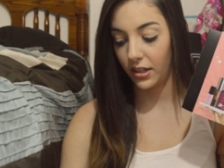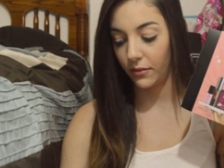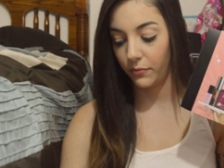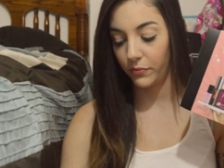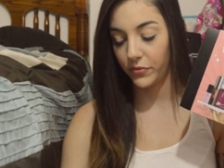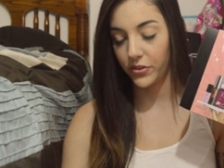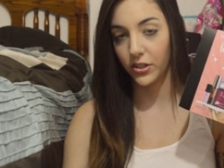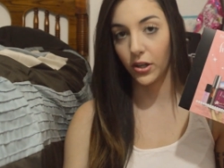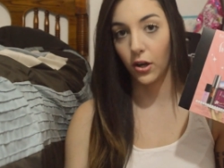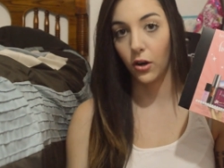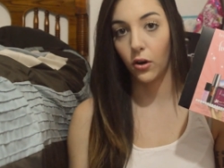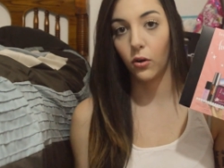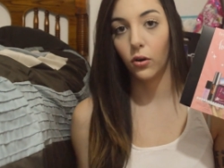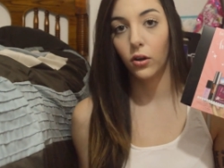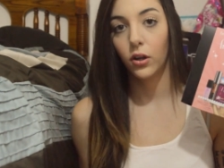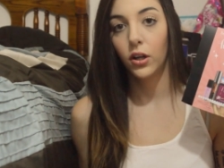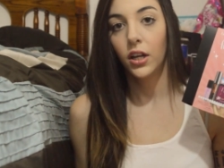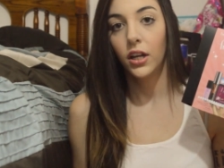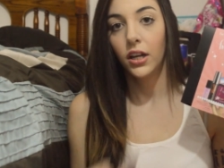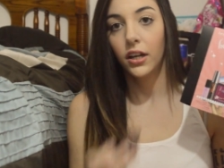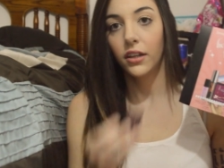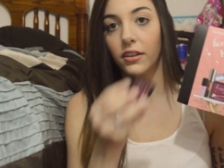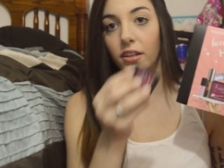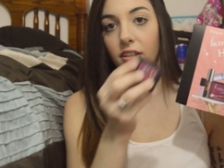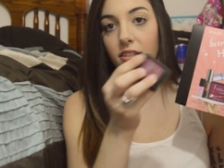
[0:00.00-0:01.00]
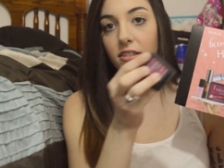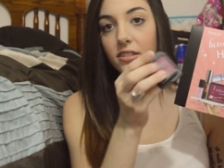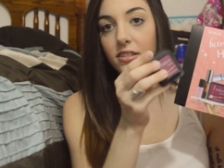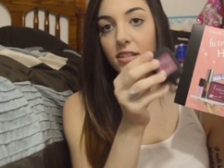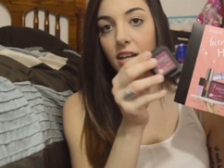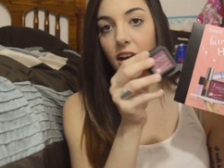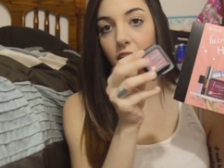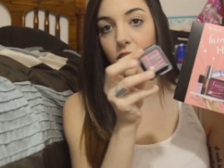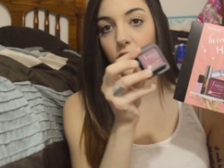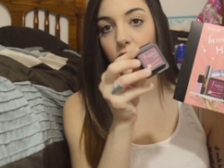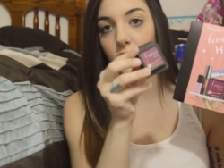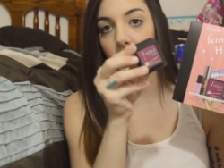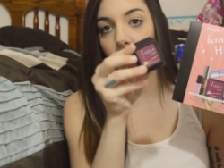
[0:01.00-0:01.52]
So this is
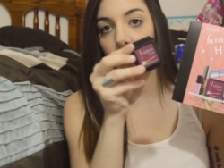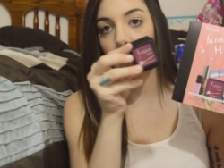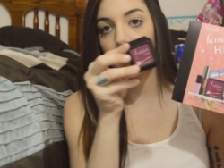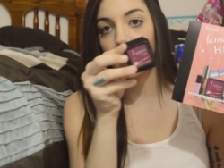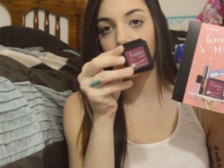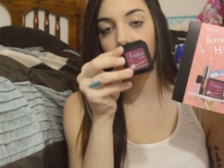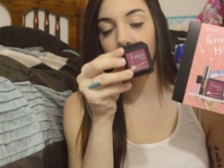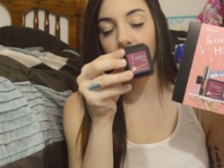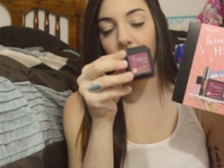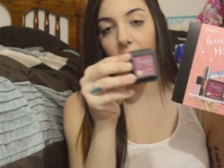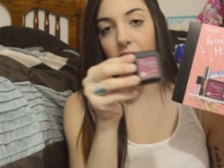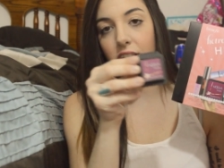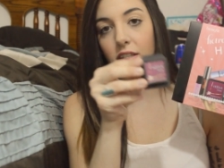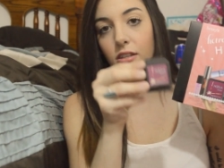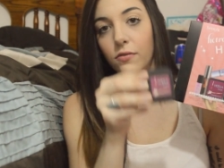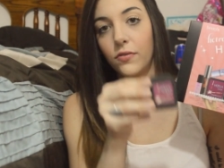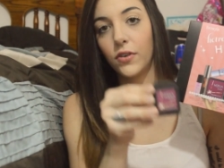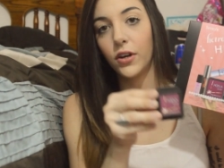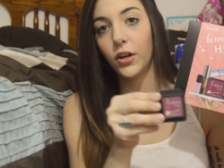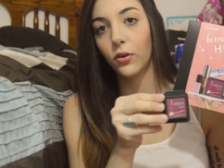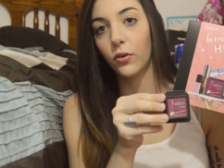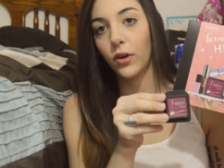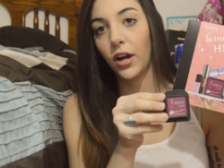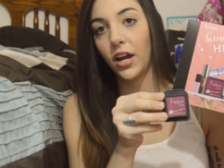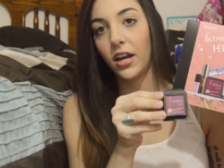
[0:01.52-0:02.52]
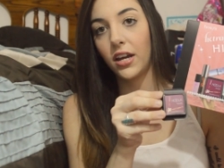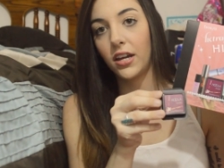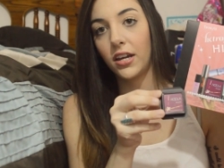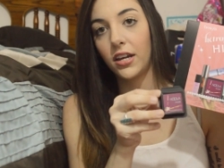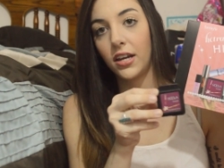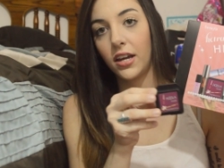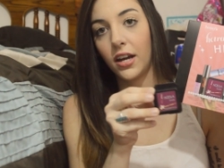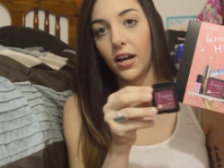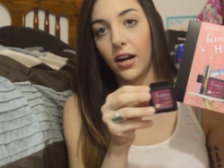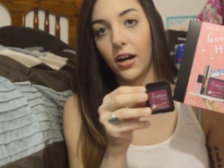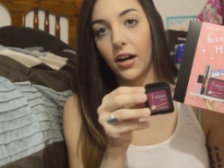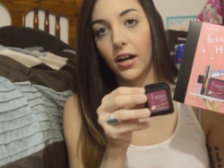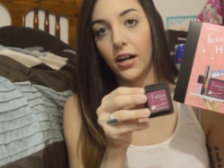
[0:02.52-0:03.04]
actually the size of it right
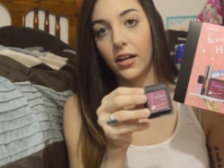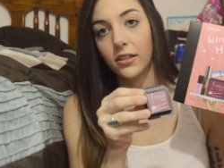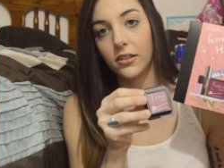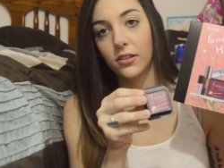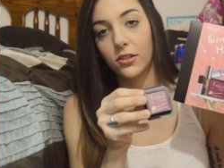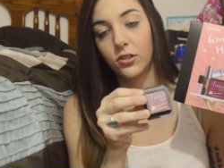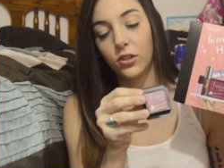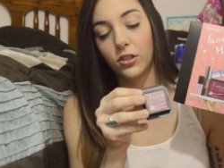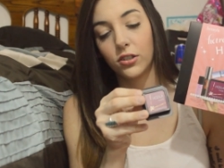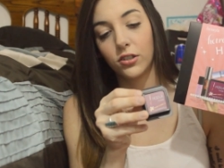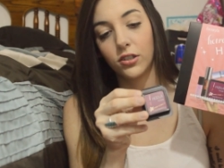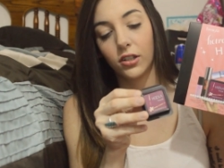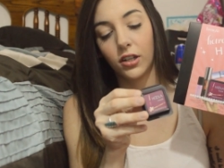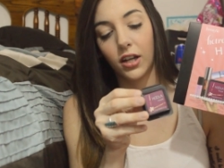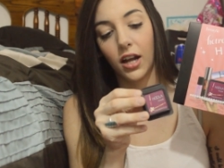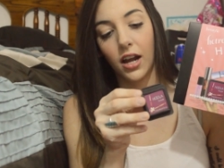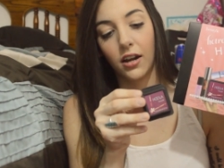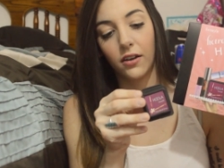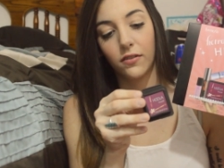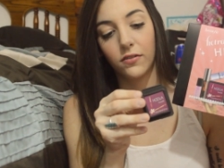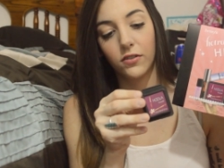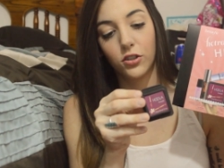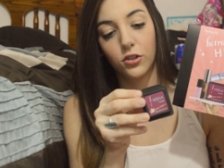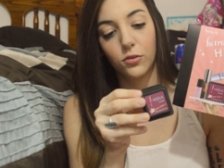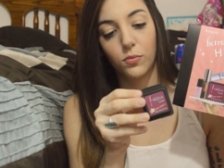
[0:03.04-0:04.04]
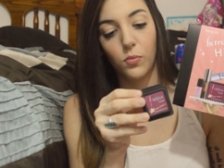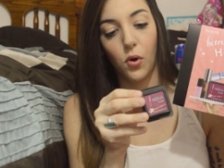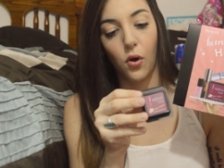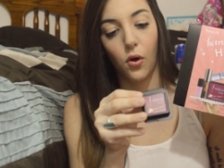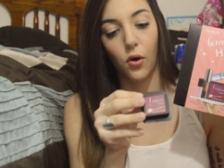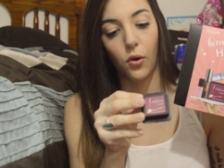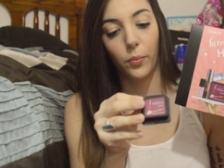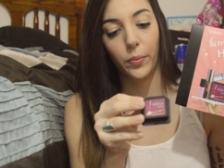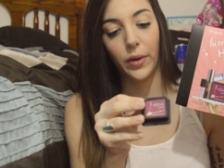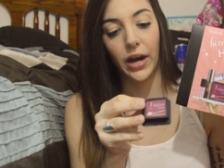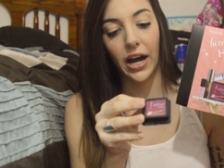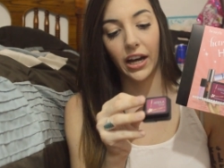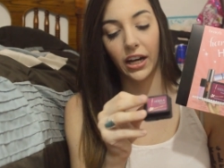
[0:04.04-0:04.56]
here. It's just a kind of
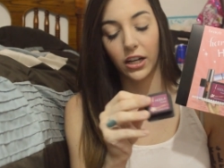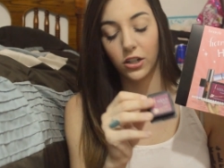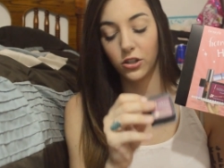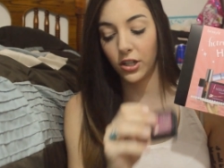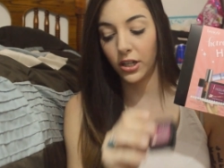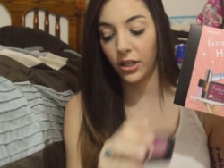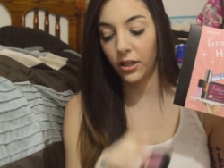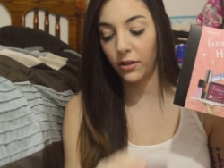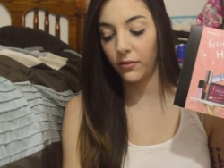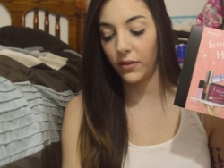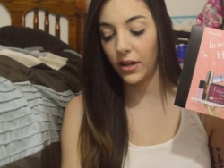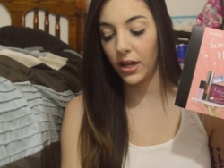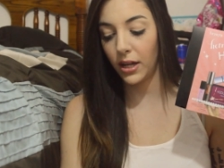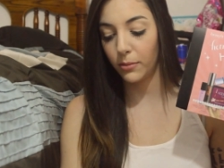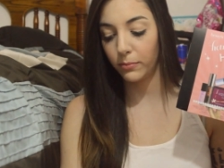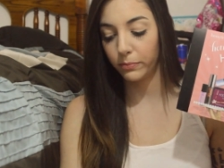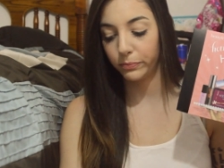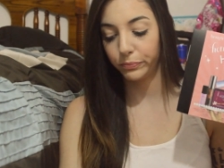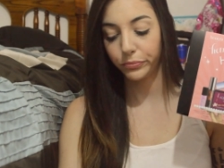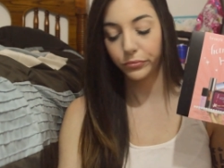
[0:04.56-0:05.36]
small packaging of it.